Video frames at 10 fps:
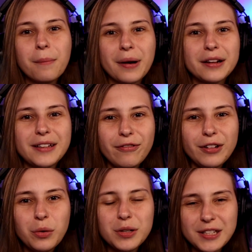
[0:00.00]
but I
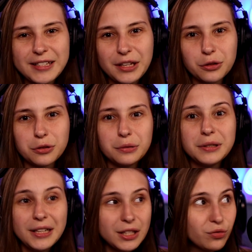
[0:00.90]
definitely want to send you to
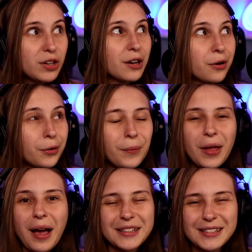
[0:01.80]
this video
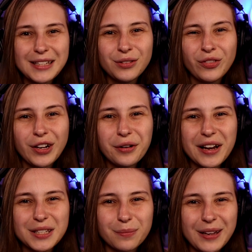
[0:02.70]
because this video
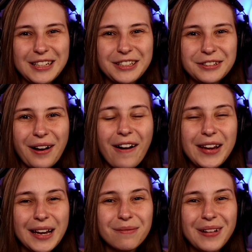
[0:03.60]
explains to you how
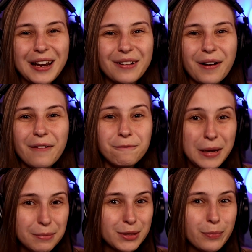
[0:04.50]
you can make
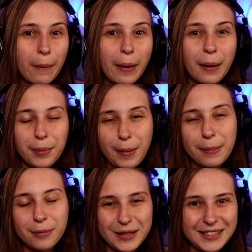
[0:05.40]
memes pop up by
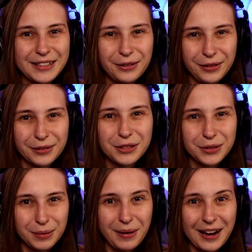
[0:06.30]
pressing on your
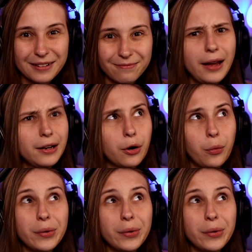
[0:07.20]
Stream Deck. And you know,